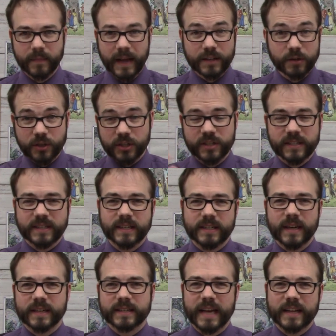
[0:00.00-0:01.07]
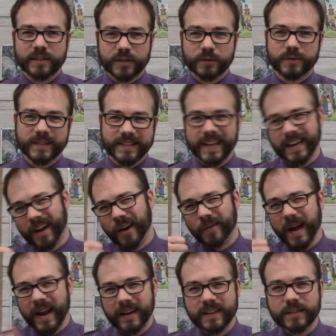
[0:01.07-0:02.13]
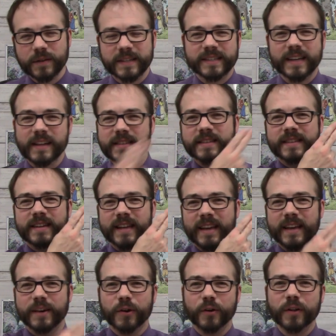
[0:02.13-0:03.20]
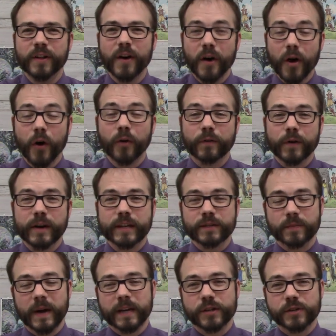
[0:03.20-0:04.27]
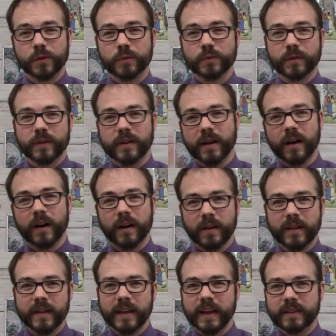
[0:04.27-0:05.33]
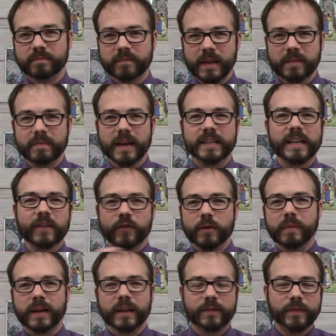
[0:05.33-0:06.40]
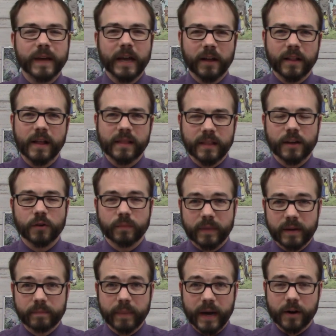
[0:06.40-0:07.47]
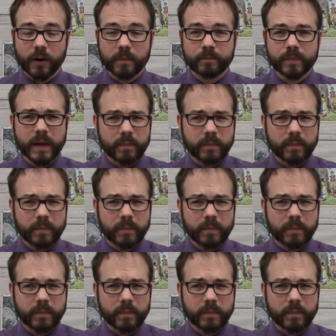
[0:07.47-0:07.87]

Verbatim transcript: And so just as he does that, Zeus is like, all right. And so he sends an eagle over his right shoulder and oh, it, it makes everybody feel a little bit better.